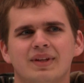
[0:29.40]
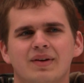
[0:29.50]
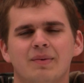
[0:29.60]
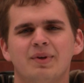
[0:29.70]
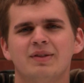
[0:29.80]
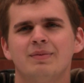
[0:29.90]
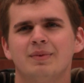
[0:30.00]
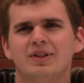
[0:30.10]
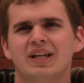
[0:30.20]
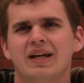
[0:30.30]
What brings me
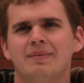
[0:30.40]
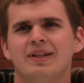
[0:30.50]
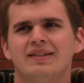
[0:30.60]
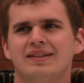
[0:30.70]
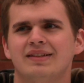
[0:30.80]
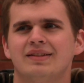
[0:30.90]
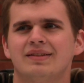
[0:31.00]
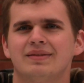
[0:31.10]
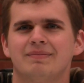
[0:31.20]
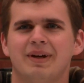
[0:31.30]
most happiness is
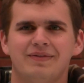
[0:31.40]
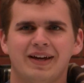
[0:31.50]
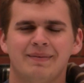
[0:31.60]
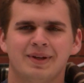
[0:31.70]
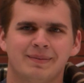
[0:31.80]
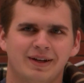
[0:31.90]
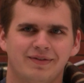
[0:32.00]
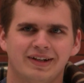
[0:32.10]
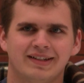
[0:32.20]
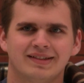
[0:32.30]
my family and my
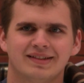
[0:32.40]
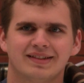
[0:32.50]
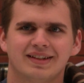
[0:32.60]
friends.